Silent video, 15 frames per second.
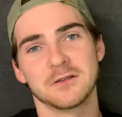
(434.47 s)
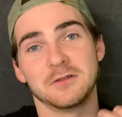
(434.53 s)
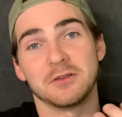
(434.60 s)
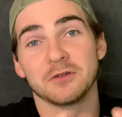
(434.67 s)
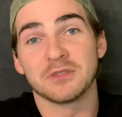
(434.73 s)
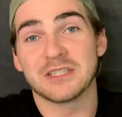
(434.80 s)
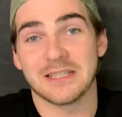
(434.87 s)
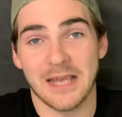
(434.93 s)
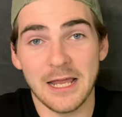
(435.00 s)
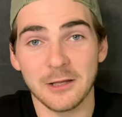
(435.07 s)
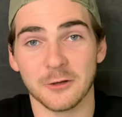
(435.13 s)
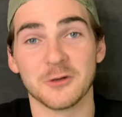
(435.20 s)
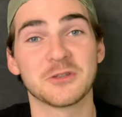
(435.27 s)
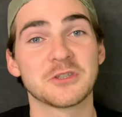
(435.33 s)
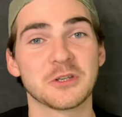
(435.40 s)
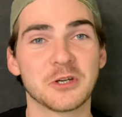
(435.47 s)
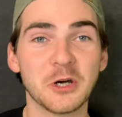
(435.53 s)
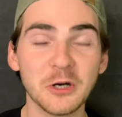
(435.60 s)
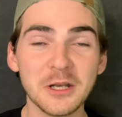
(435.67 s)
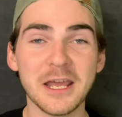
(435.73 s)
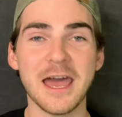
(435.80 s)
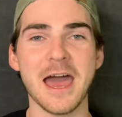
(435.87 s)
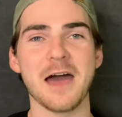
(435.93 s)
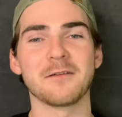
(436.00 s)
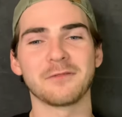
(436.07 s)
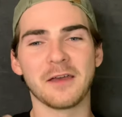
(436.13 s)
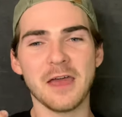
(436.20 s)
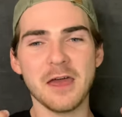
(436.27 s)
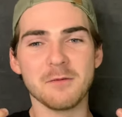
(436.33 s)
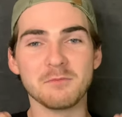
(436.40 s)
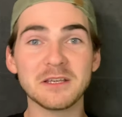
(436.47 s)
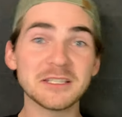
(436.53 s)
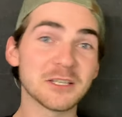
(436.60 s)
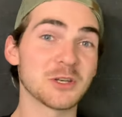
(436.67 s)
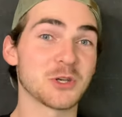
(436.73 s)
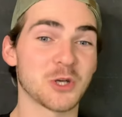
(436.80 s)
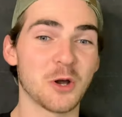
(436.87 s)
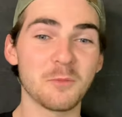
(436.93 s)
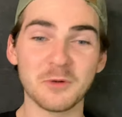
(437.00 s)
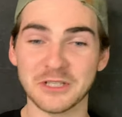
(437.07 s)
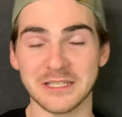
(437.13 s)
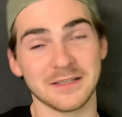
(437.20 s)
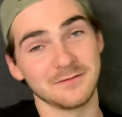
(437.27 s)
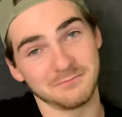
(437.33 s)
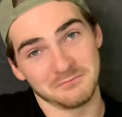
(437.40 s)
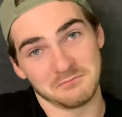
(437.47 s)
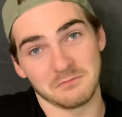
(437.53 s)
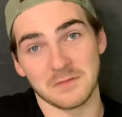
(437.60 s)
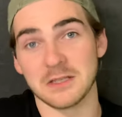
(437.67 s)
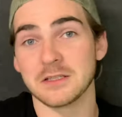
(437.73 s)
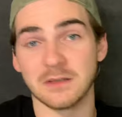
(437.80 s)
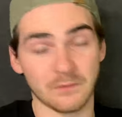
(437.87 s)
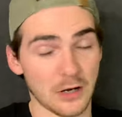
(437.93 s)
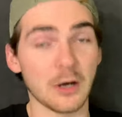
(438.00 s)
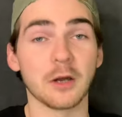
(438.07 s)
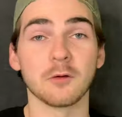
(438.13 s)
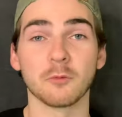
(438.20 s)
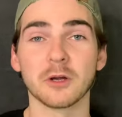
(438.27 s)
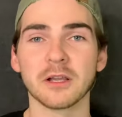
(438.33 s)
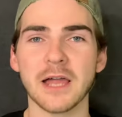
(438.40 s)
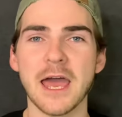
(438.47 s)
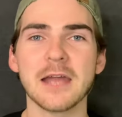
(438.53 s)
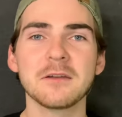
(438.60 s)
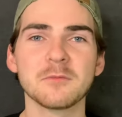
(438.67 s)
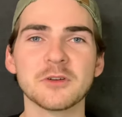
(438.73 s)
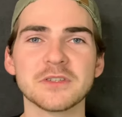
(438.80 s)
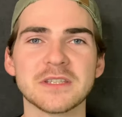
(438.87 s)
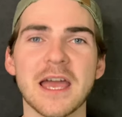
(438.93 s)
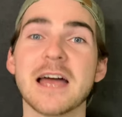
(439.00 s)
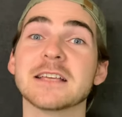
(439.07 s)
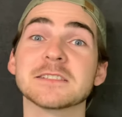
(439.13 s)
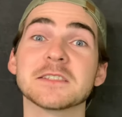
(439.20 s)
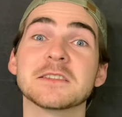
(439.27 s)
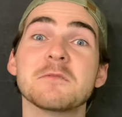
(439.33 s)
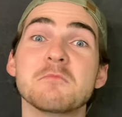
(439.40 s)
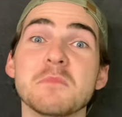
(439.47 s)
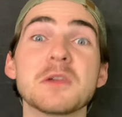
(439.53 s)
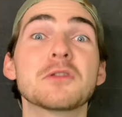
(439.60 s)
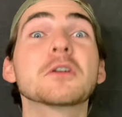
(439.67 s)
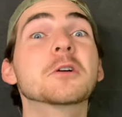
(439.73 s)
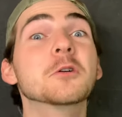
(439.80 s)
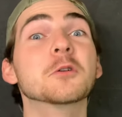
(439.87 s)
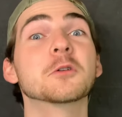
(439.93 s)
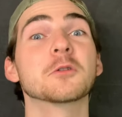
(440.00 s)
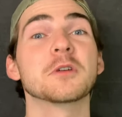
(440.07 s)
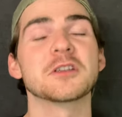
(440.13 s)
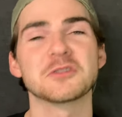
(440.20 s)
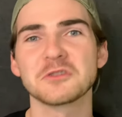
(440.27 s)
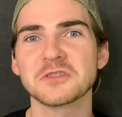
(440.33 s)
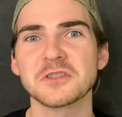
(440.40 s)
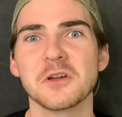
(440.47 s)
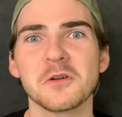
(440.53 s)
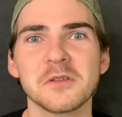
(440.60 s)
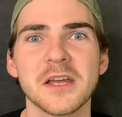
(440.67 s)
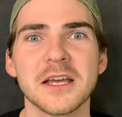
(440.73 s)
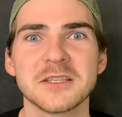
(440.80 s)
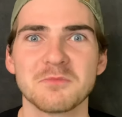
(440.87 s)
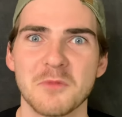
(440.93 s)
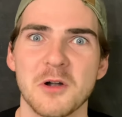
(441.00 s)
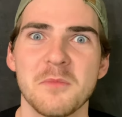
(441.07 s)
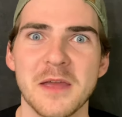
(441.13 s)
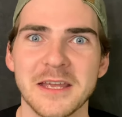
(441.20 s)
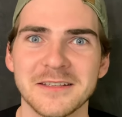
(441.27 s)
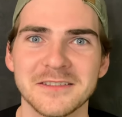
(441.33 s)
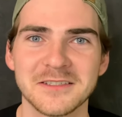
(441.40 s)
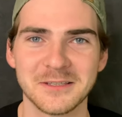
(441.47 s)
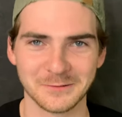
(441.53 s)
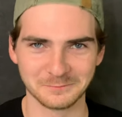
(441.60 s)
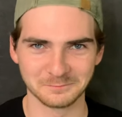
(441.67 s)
sailors could have misinterpreted these very real animals as the mythical creatures known as mermaids.